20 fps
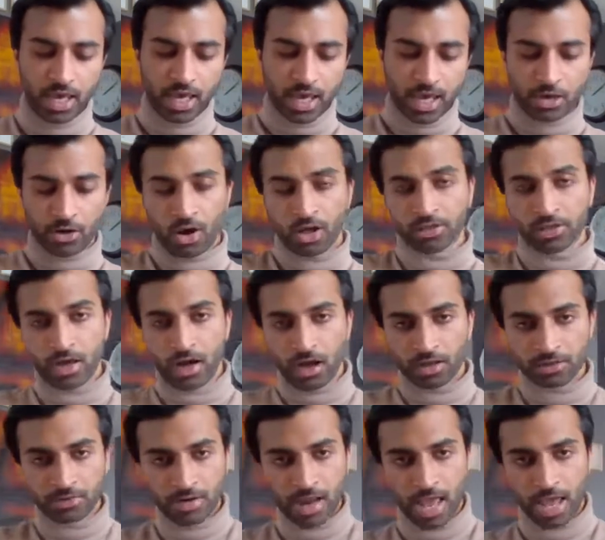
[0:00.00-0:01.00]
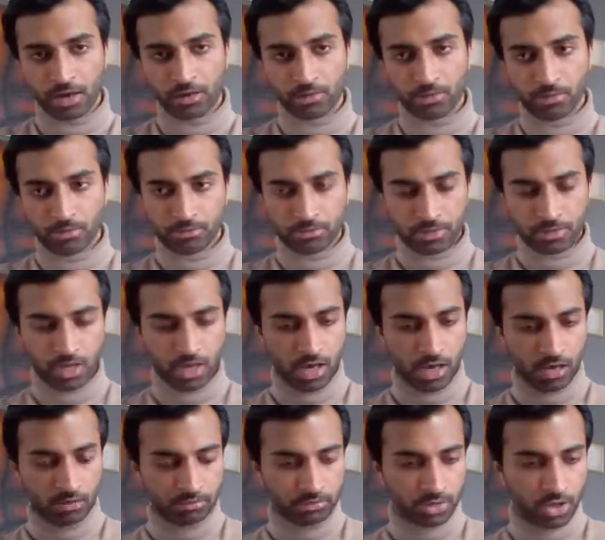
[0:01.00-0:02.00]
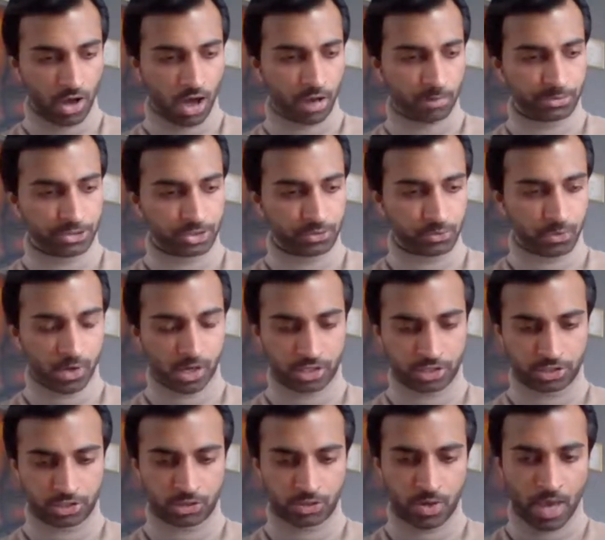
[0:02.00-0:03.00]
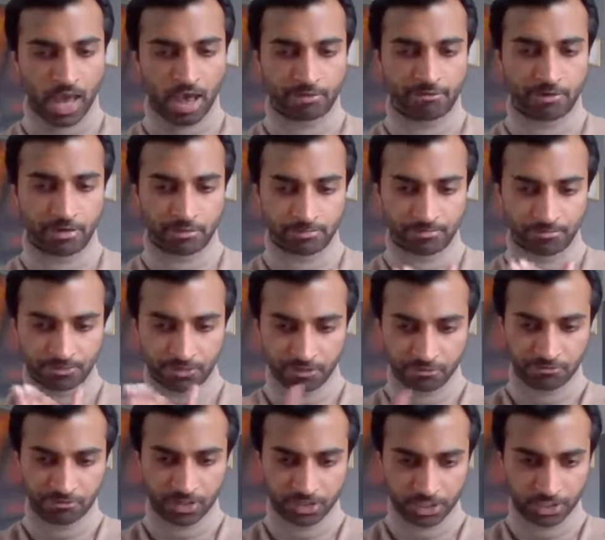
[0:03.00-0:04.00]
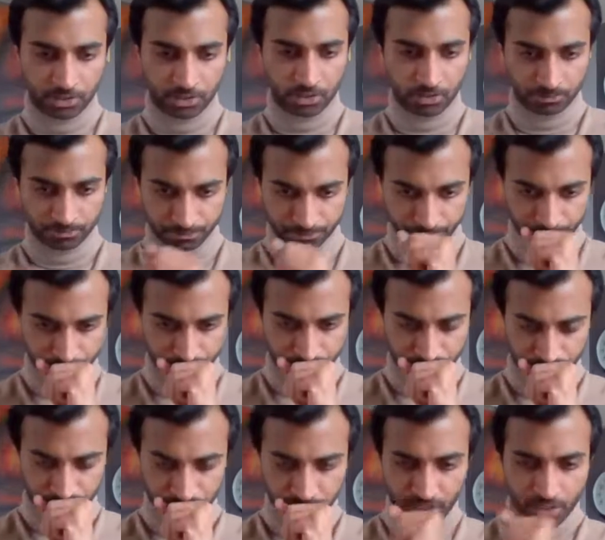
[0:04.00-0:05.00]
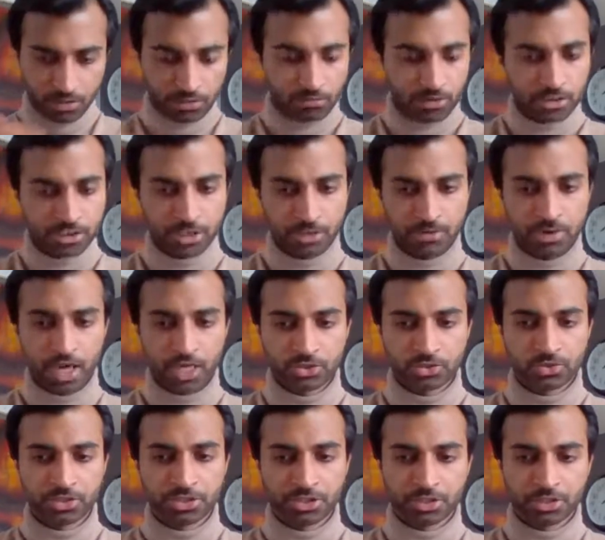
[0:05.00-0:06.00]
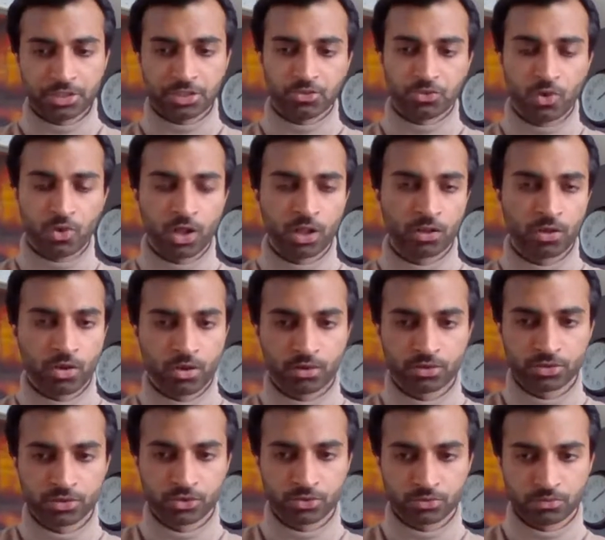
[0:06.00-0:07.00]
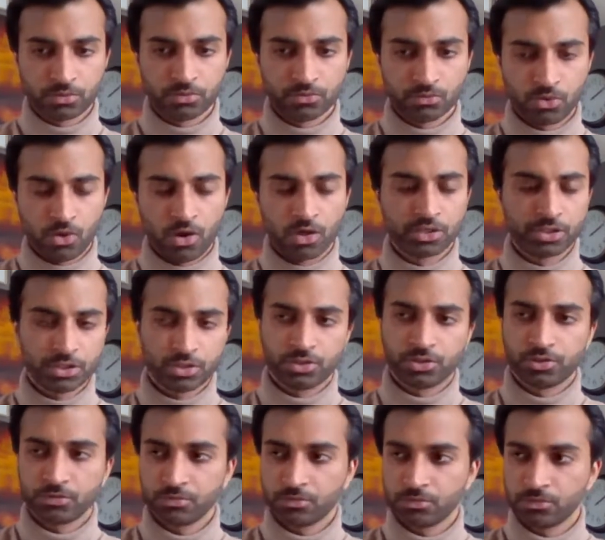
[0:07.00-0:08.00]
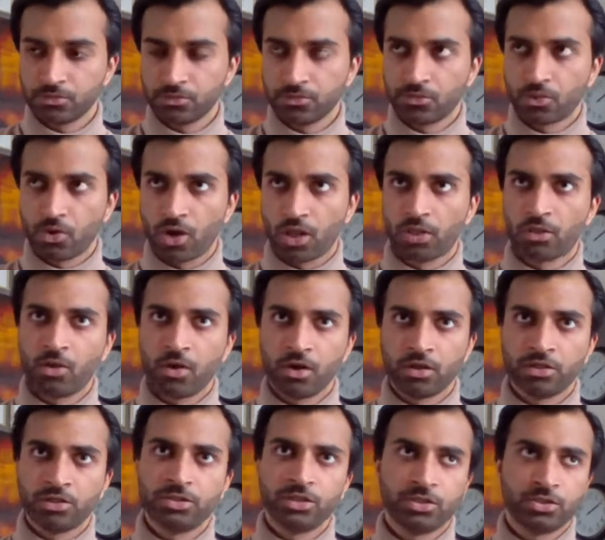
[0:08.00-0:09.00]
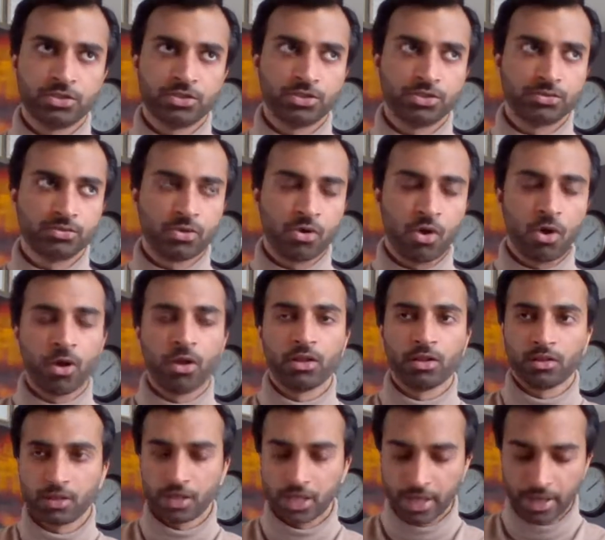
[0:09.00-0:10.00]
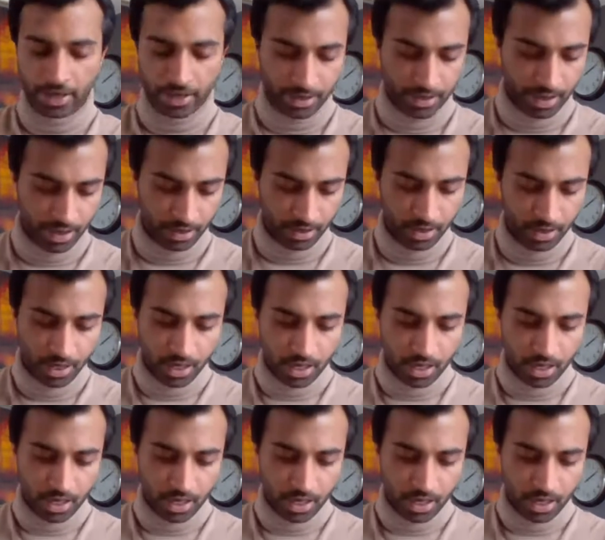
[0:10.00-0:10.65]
And on the other hand, the option was to have a physical winter graduation in concerts Royal Concerts Hall, yeah.